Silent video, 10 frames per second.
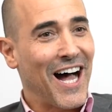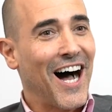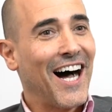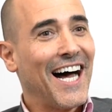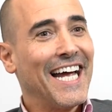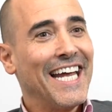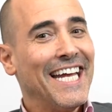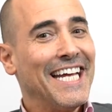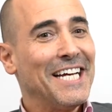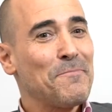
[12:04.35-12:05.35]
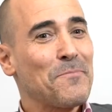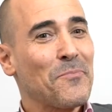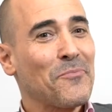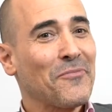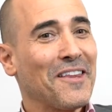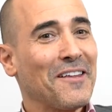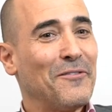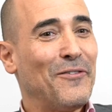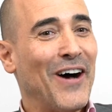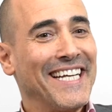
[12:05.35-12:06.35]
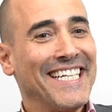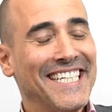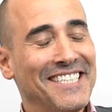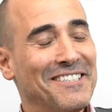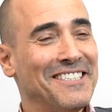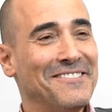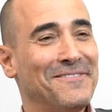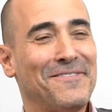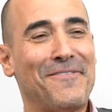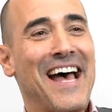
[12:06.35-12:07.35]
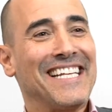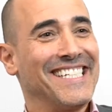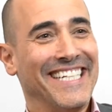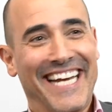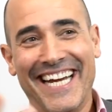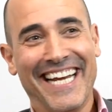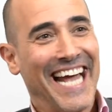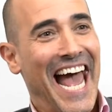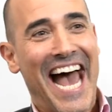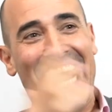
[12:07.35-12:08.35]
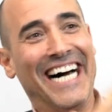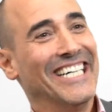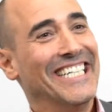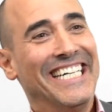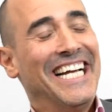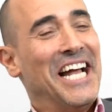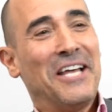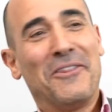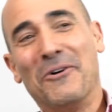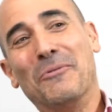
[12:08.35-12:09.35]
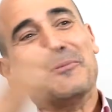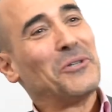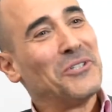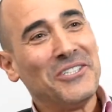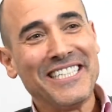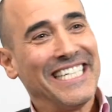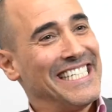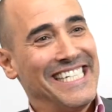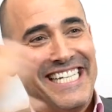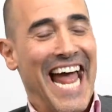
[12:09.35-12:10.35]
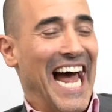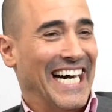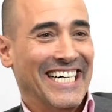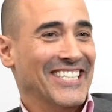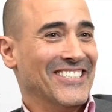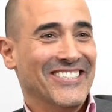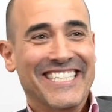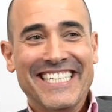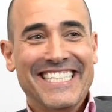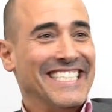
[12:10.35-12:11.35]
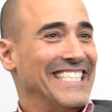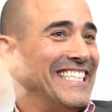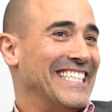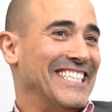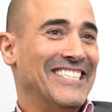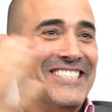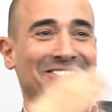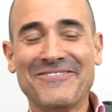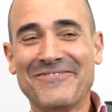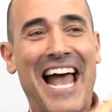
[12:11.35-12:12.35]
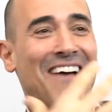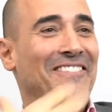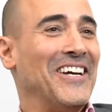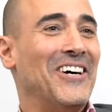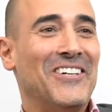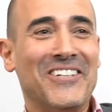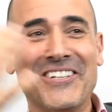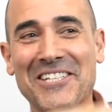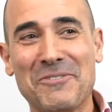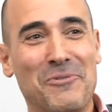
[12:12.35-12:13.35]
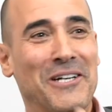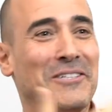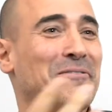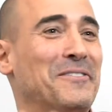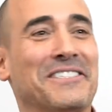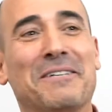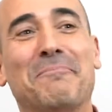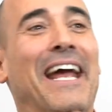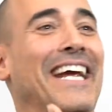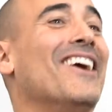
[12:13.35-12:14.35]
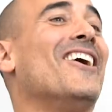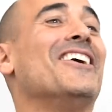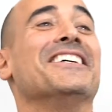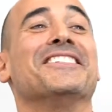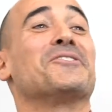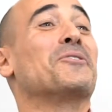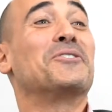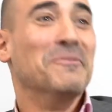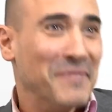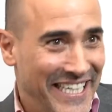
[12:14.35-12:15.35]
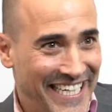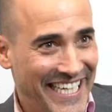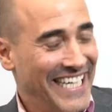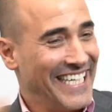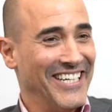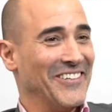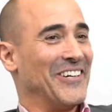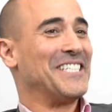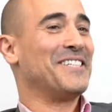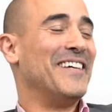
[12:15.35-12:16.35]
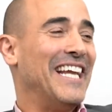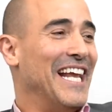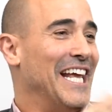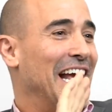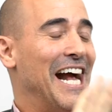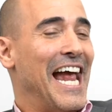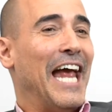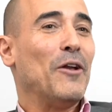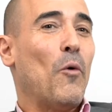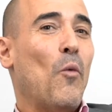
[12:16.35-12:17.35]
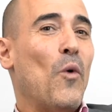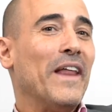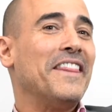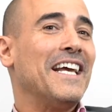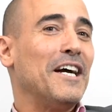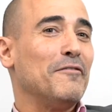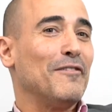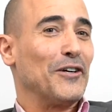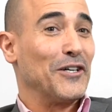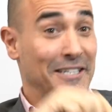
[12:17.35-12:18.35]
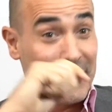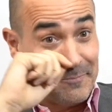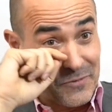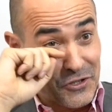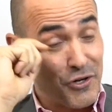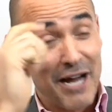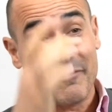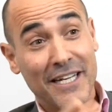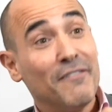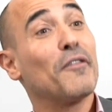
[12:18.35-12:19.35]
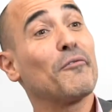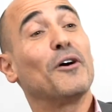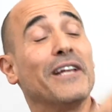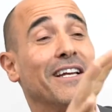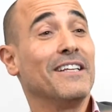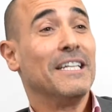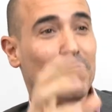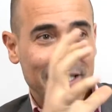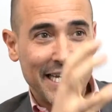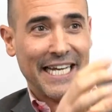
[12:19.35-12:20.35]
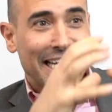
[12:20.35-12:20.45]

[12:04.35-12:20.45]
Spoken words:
I find it fascinating how the world is now, having all this wonderful debate on social media and all the rest of it. And one thing I've learned traveling even throughout Italy, we take